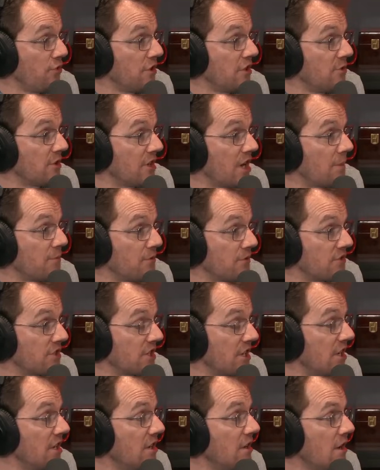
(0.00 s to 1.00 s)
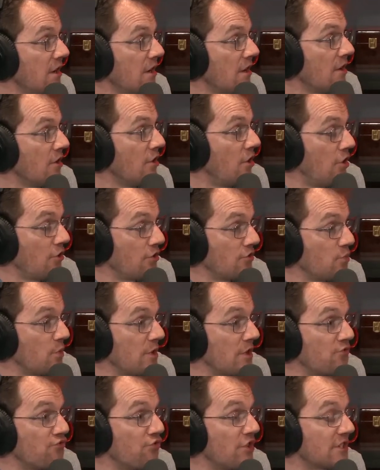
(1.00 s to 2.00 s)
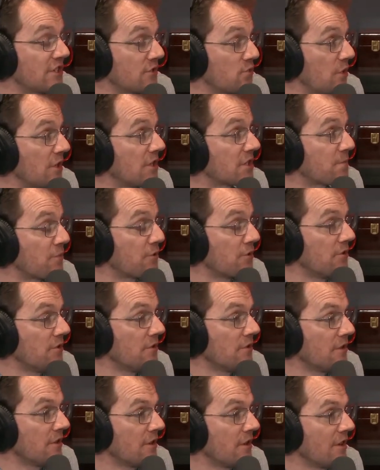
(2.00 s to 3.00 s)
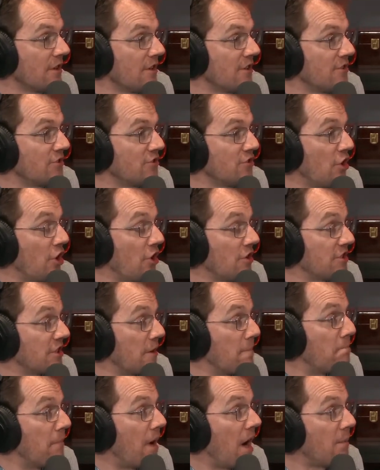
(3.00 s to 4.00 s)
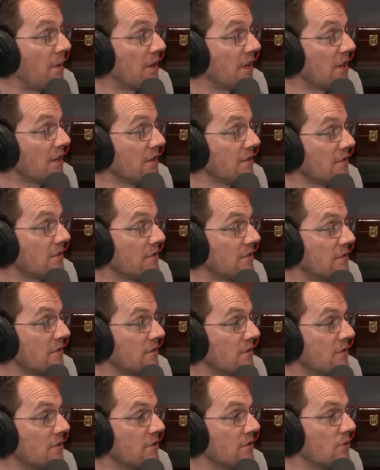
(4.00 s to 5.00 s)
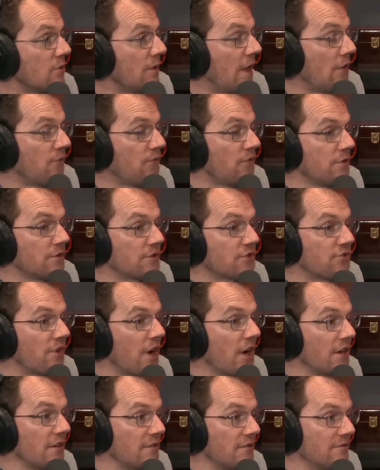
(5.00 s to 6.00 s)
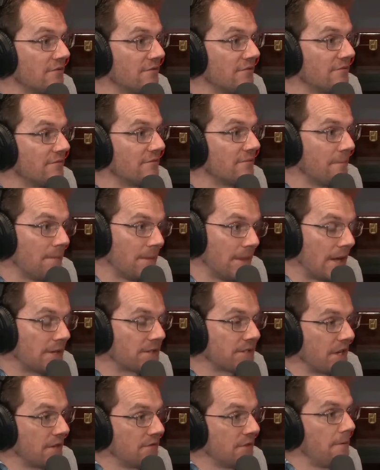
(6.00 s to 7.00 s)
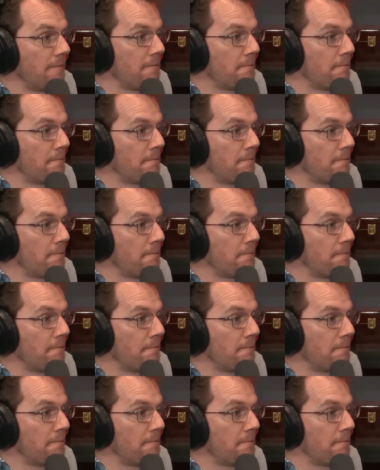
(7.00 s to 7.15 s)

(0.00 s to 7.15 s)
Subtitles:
you a cup of tea with Reese Witherspoon as a marmalade. Well, that feels great. That's safety.